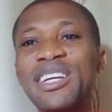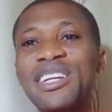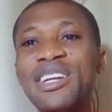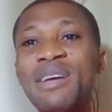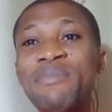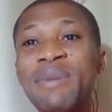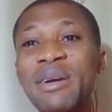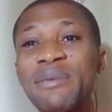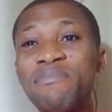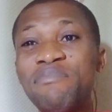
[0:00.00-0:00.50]
They
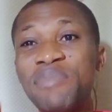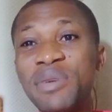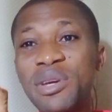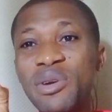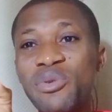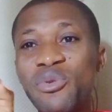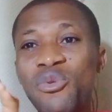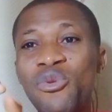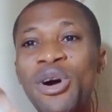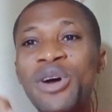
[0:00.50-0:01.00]
might
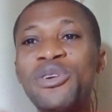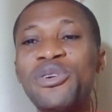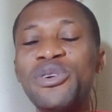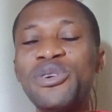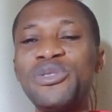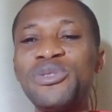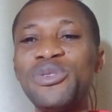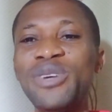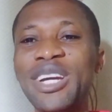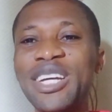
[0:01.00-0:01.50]
pick one
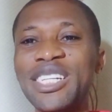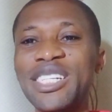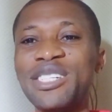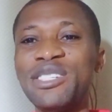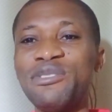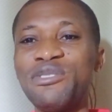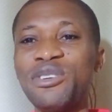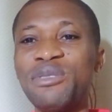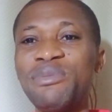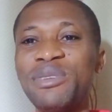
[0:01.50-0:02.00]
or two
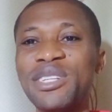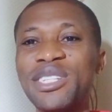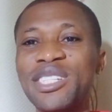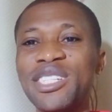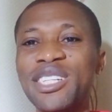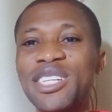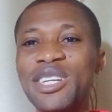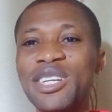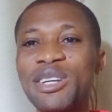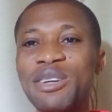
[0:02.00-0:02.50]
lessons from it
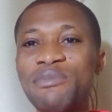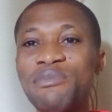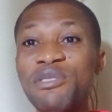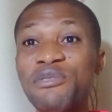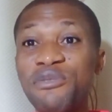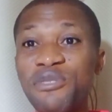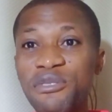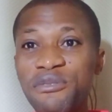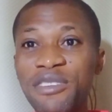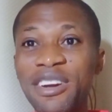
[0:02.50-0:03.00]

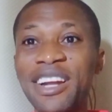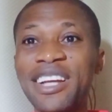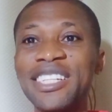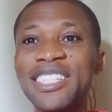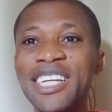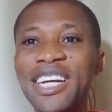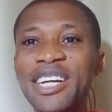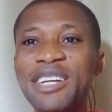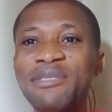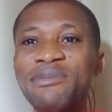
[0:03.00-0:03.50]
before
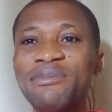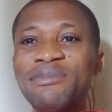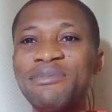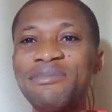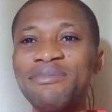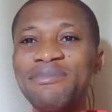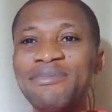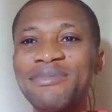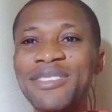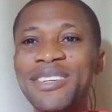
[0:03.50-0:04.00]
Valentine.
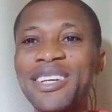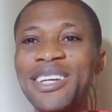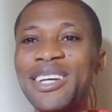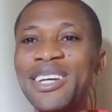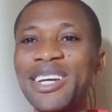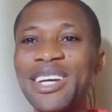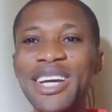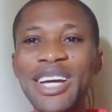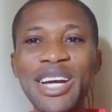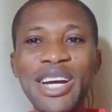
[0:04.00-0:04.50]

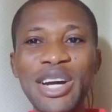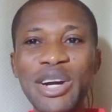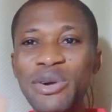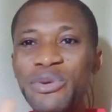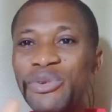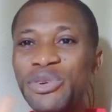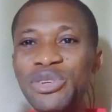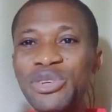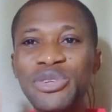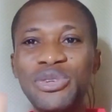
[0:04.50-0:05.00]
I
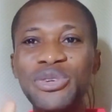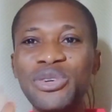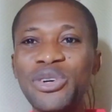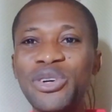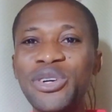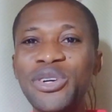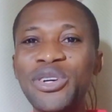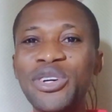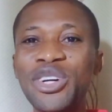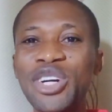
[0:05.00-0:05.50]
wish you
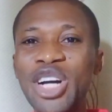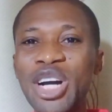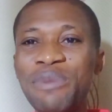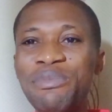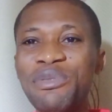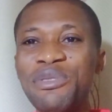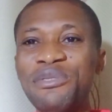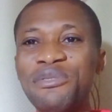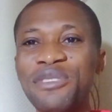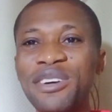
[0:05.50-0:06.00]
all
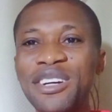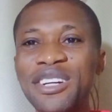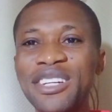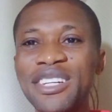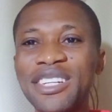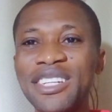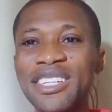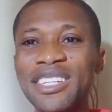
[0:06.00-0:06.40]
happy Val.